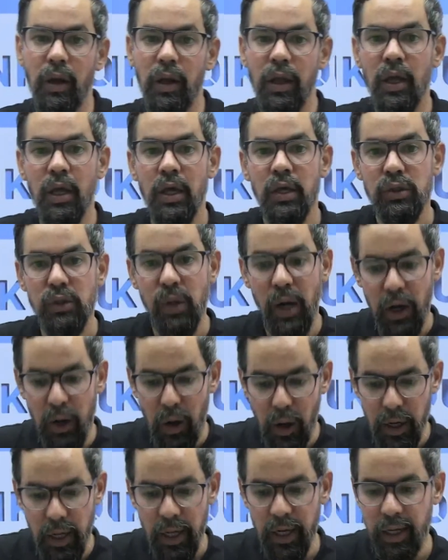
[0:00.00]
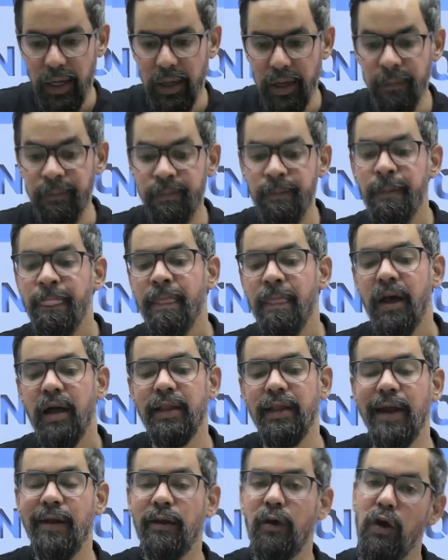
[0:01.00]
So accordingly, that
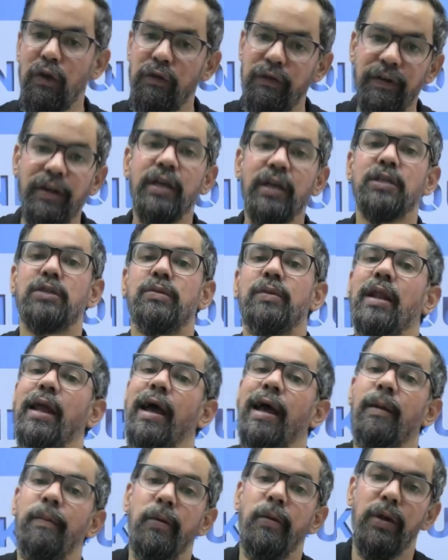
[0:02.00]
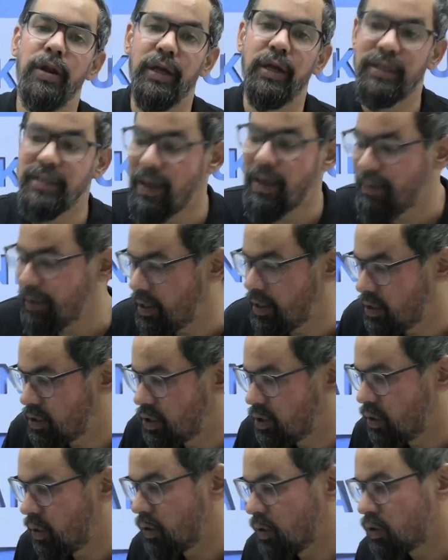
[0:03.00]
confidence will help you in examination
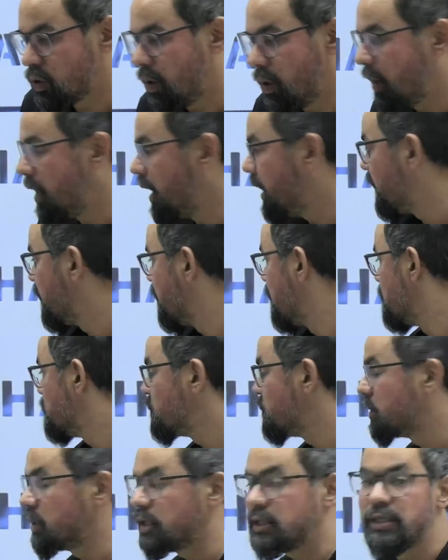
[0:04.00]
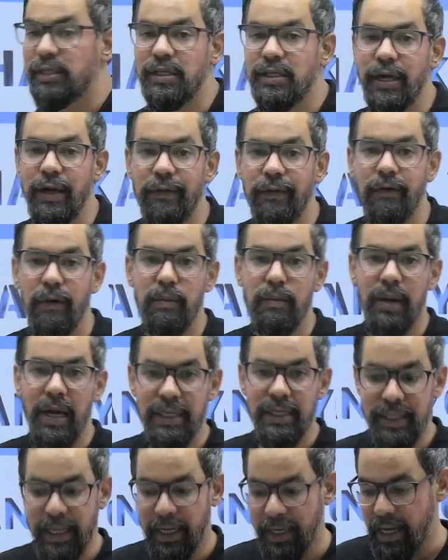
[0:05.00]
also. All right, so this is it from my side,
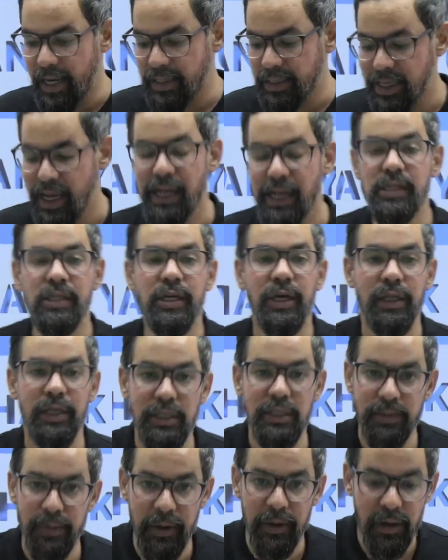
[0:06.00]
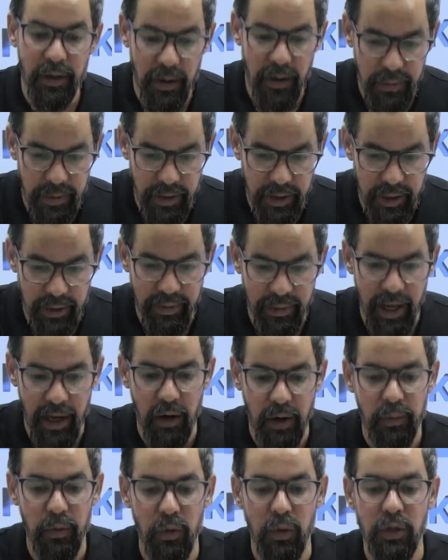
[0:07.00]
guys. I'll share this particular PDF, I'll
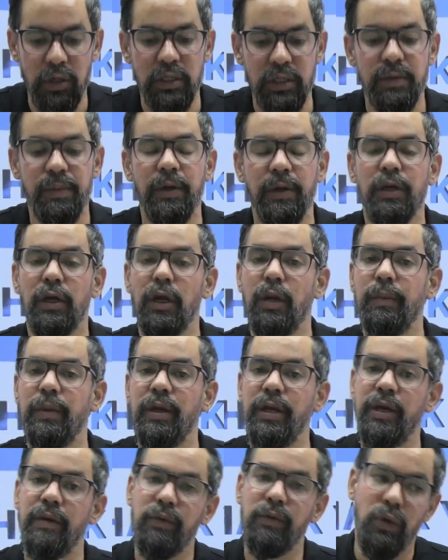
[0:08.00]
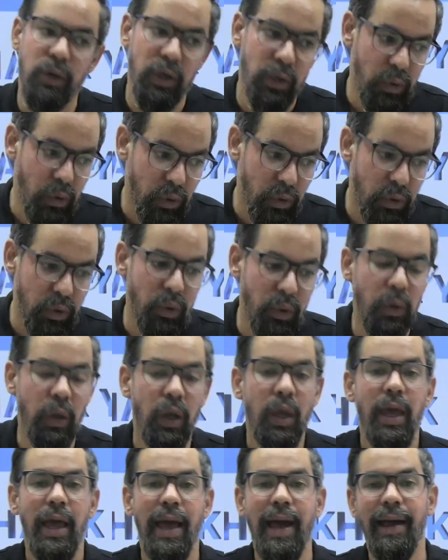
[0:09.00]
upload this particular PDF, you can go through,
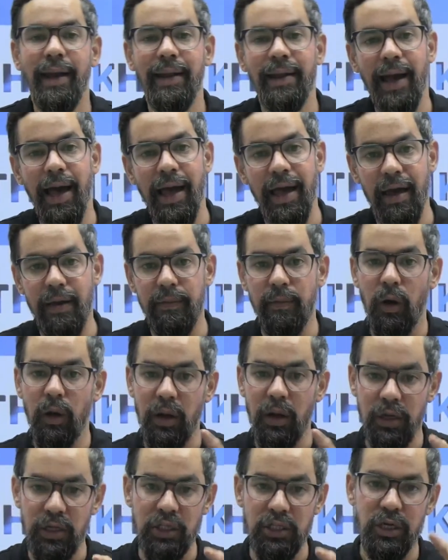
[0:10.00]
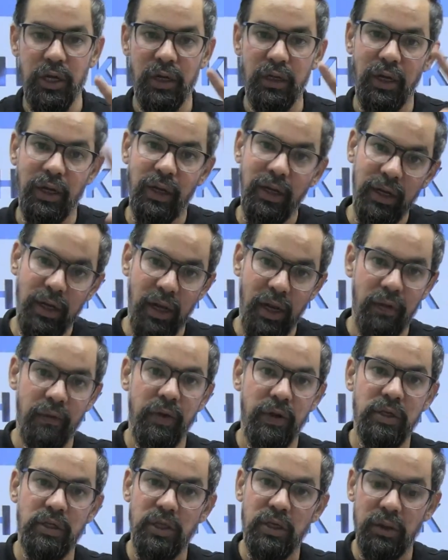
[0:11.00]
and I have already shared the detailed
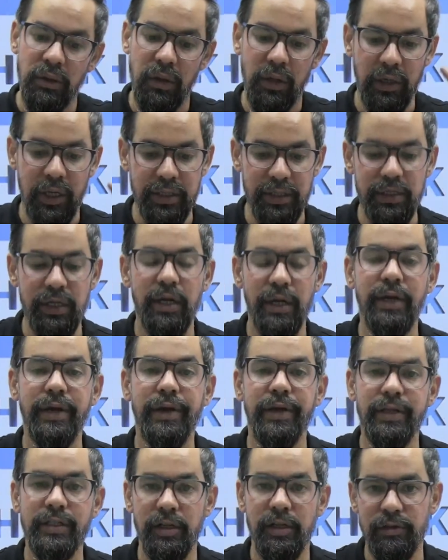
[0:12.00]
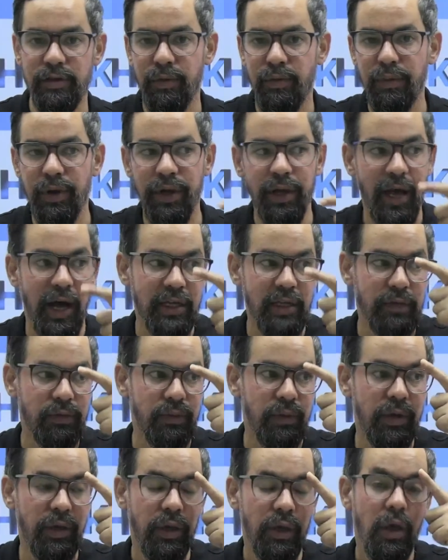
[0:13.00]
version yesterday itself. Somebody asked
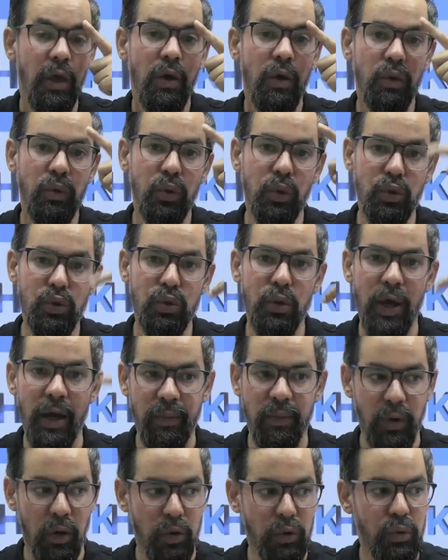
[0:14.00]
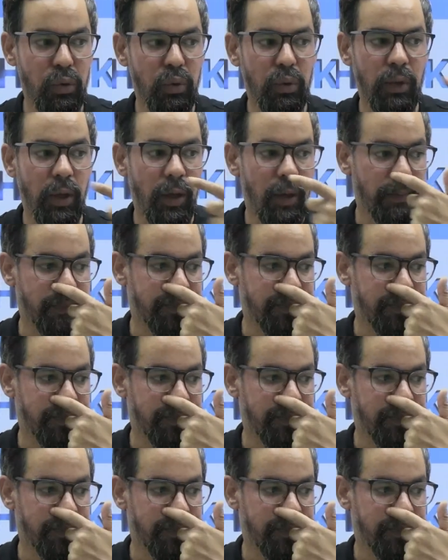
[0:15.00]
me, those who have gone through the